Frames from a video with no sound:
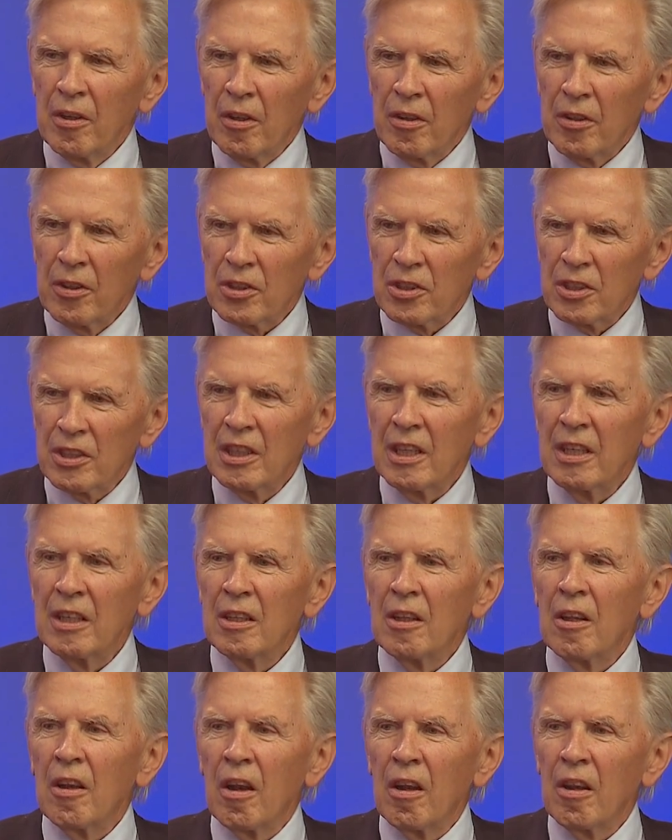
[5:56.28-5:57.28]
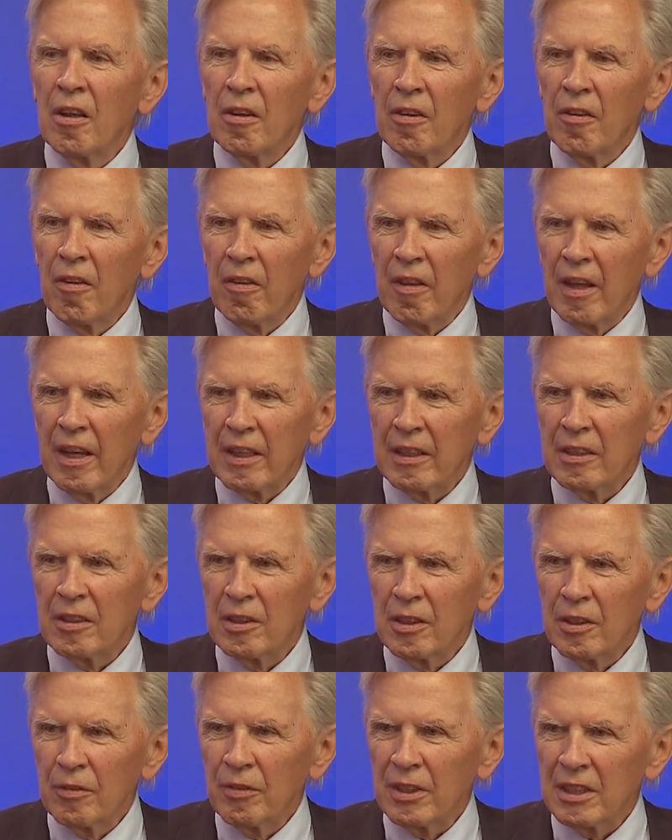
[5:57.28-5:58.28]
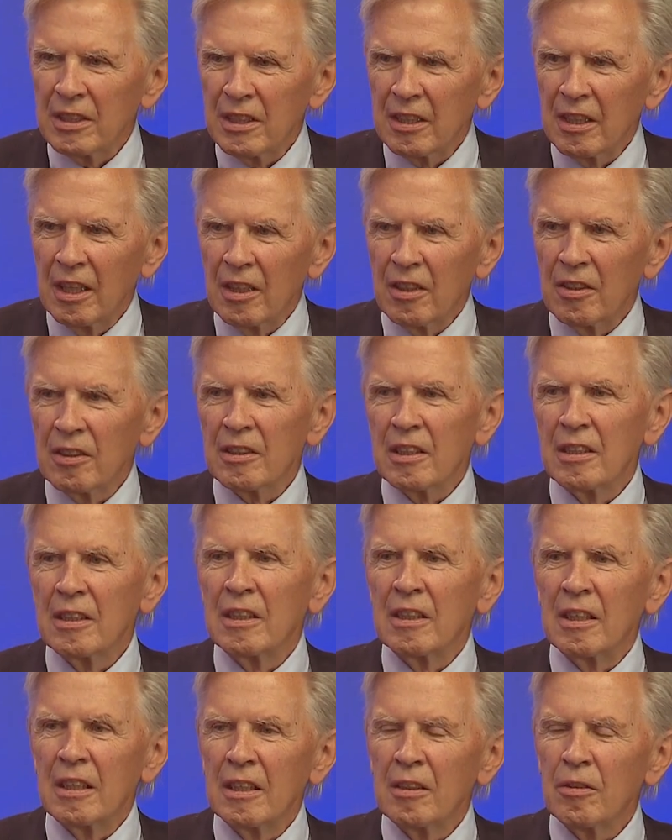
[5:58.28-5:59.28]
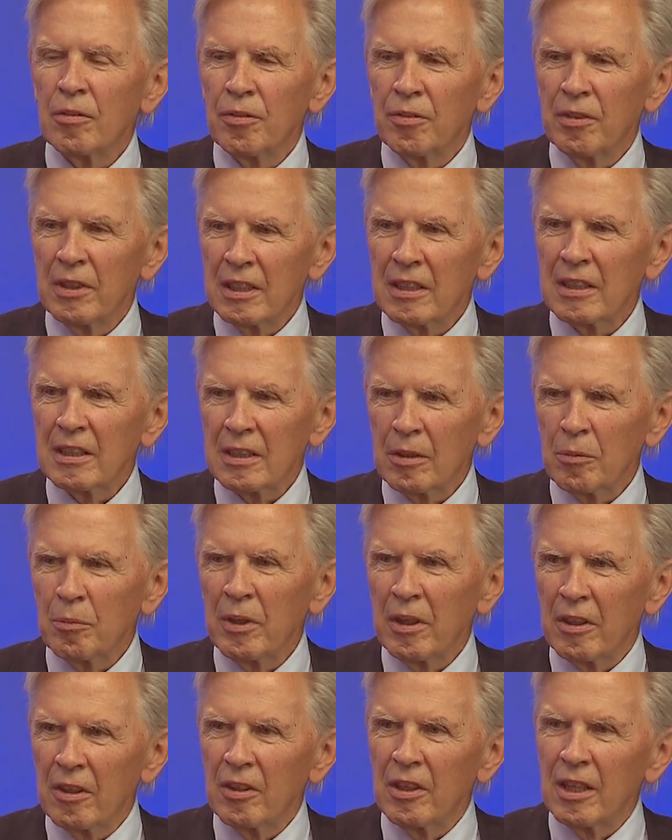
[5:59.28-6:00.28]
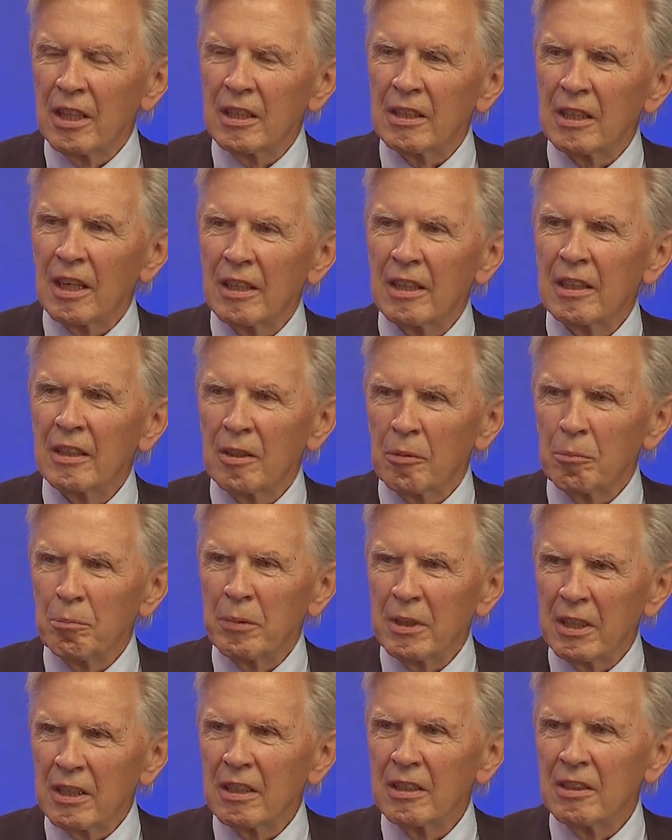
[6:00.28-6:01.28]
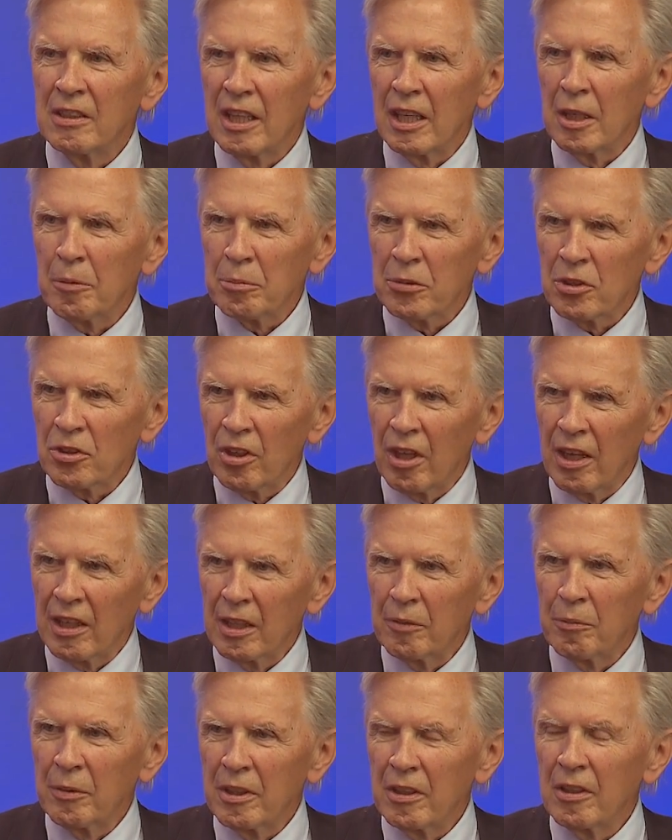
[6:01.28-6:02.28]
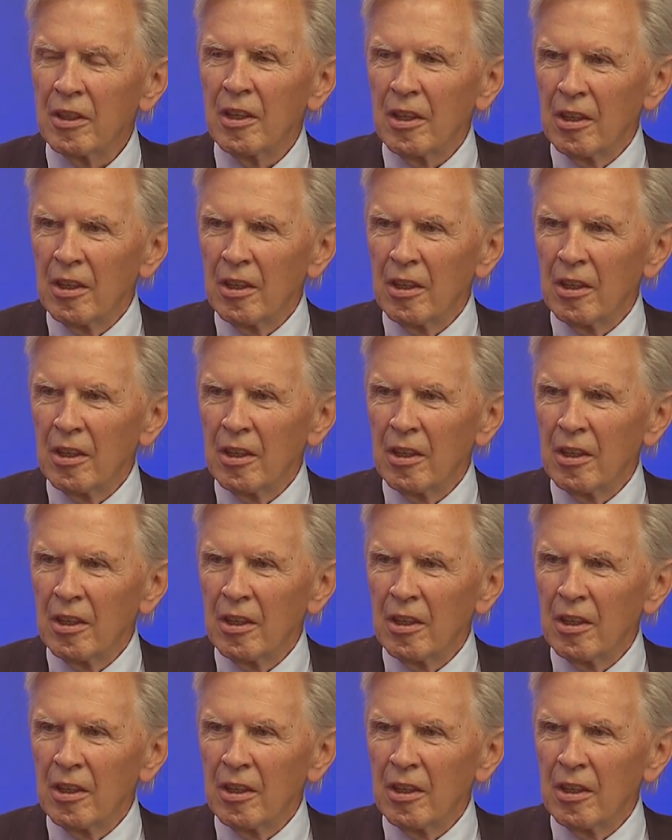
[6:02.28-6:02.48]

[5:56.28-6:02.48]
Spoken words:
the signal that the investigators see, it fits with the data in the big DAP trial with